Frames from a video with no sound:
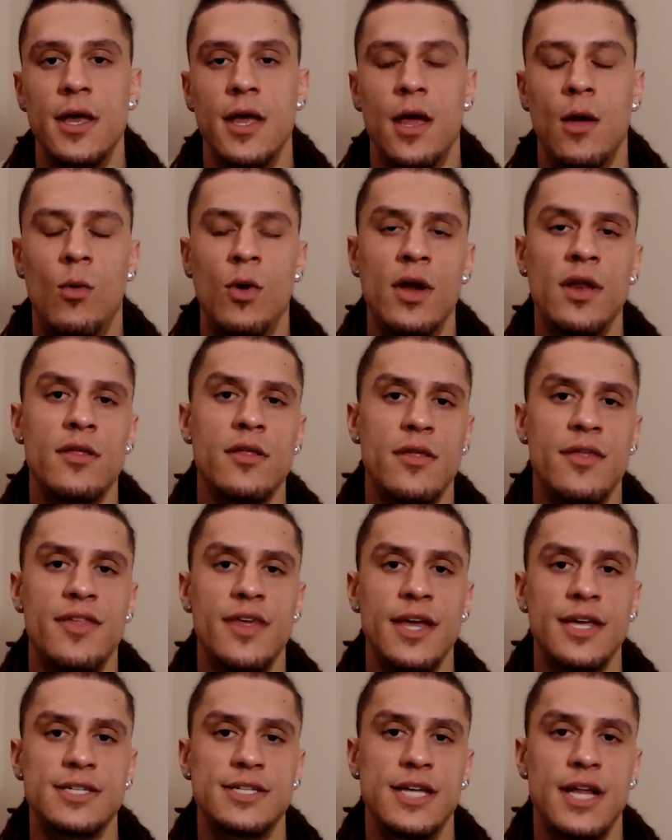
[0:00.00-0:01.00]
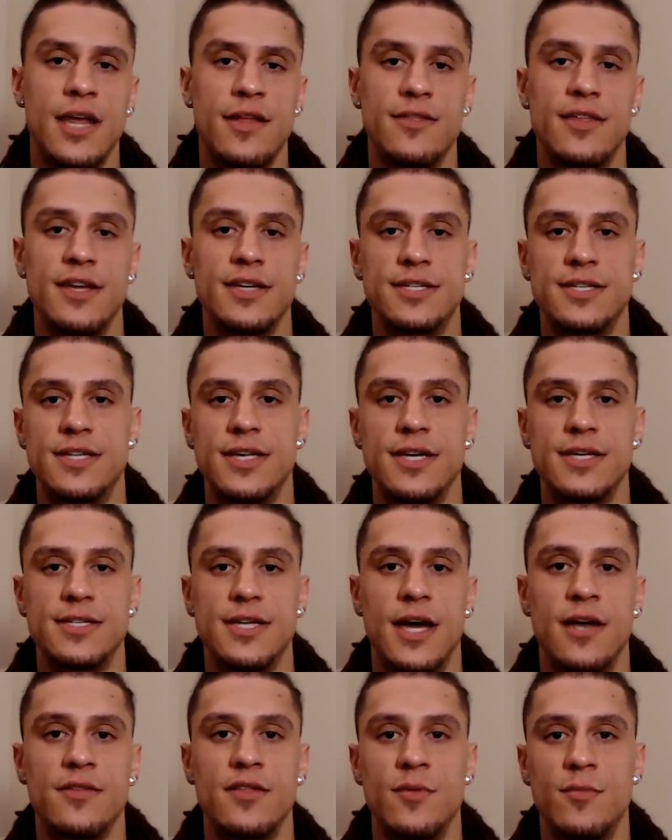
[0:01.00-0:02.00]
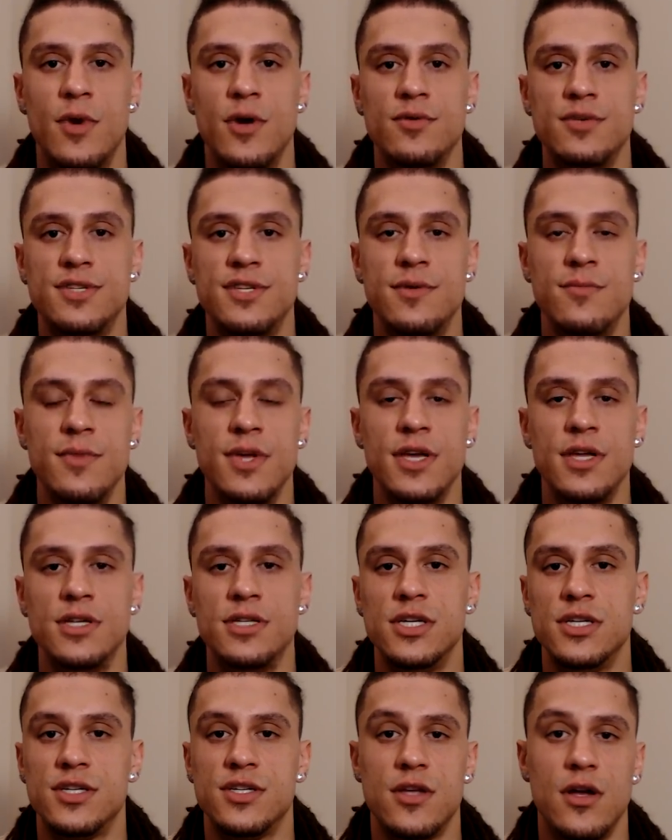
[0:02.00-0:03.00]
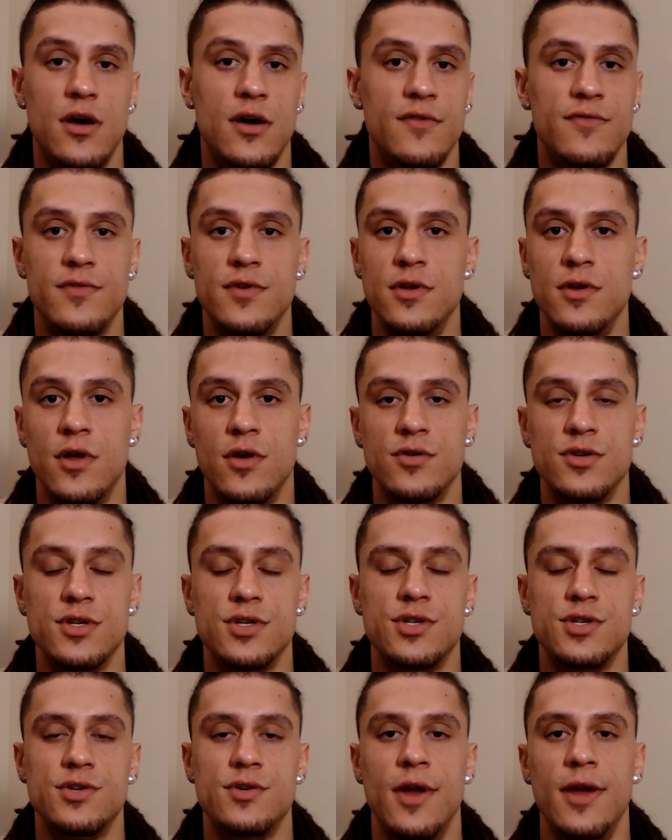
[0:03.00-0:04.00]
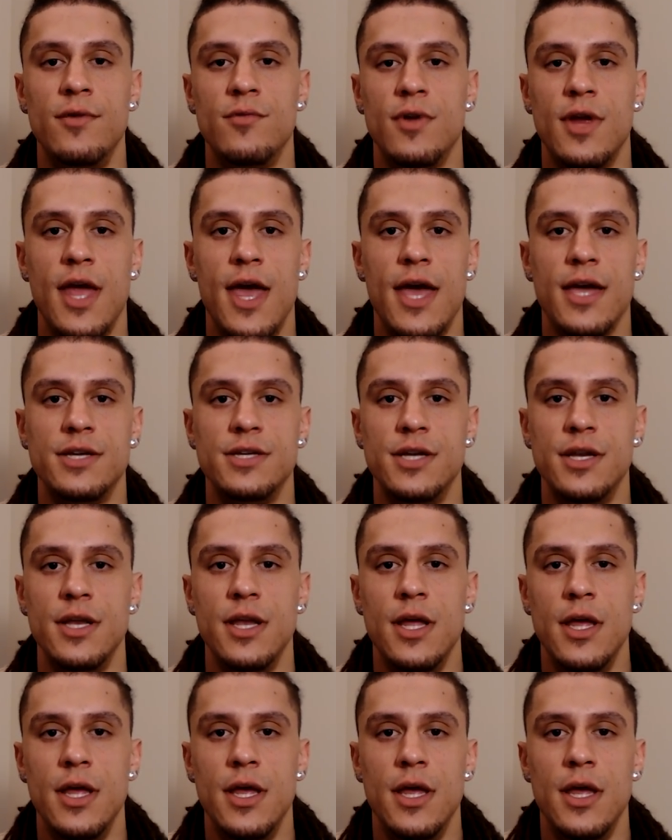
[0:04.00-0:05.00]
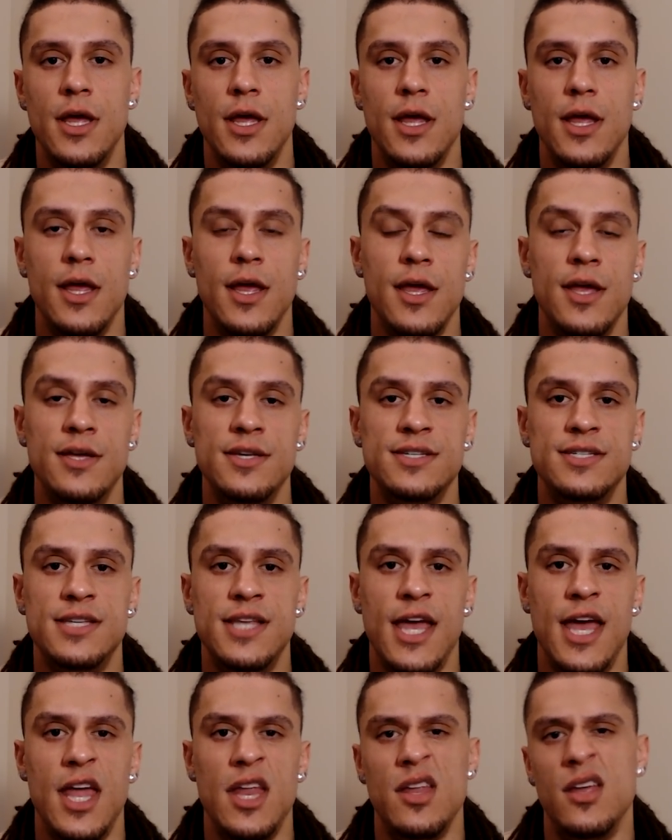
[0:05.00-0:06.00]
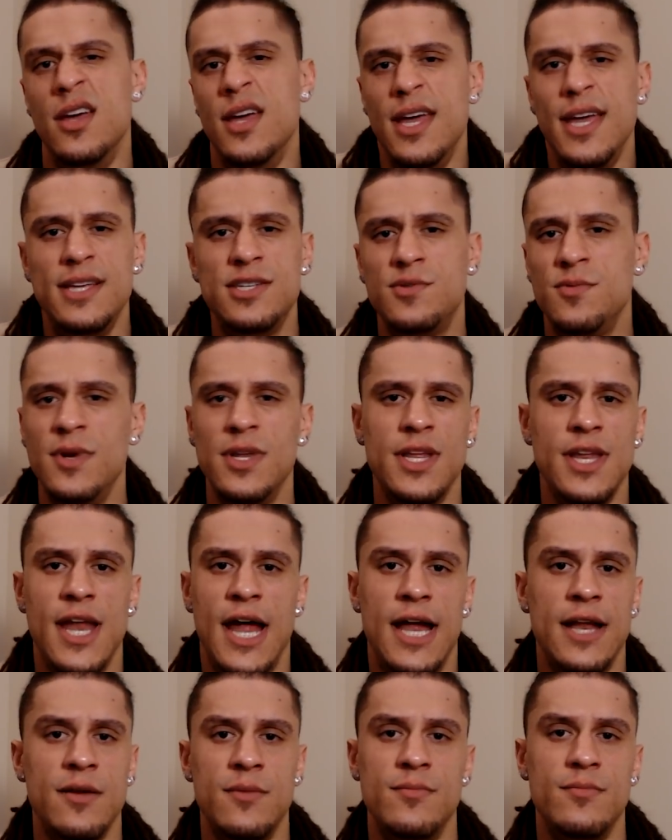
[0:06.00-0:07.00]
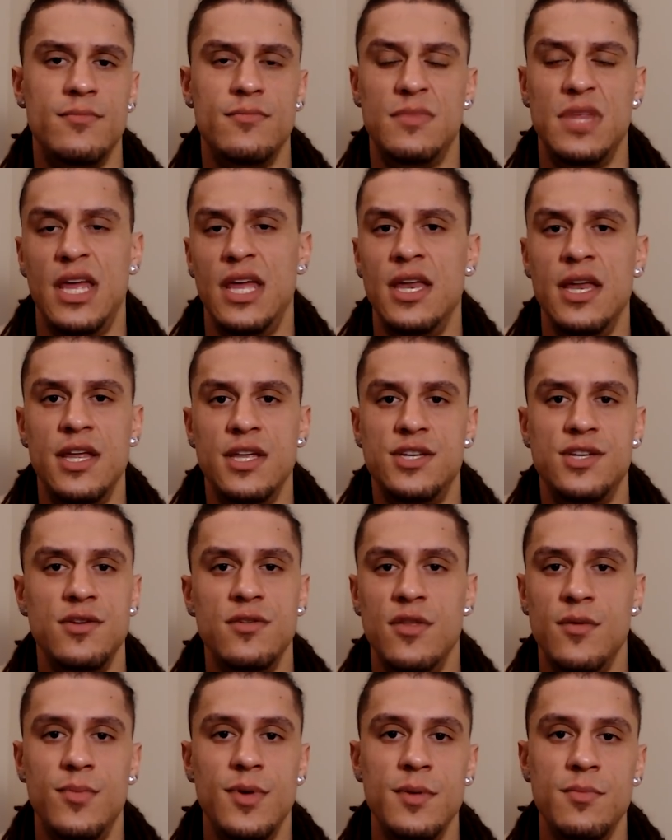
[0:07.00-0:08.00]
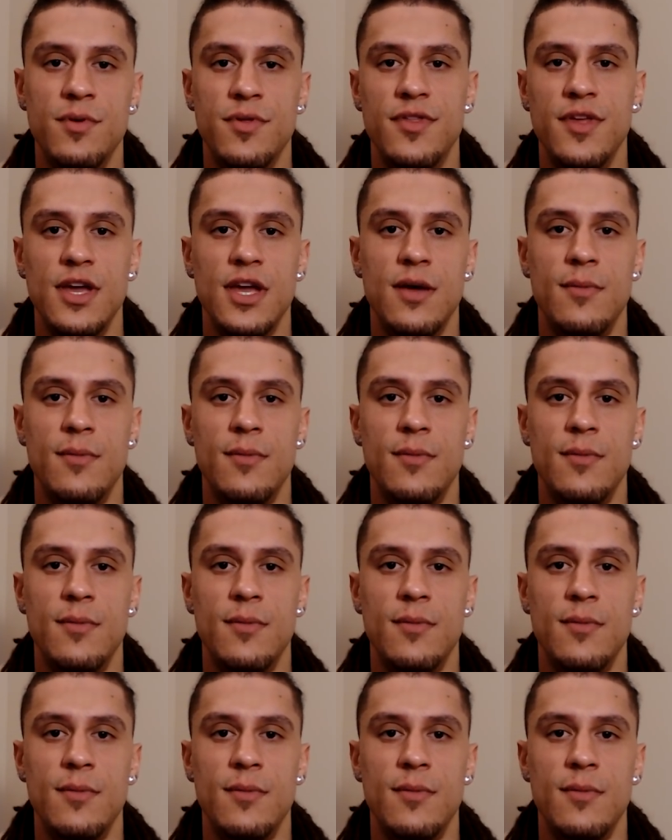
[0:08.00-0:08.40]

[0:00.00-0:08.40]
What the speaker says: One of the things that I think sticks out the most to me, just off, you know, just straight reaction, is that it's really not an issue that people think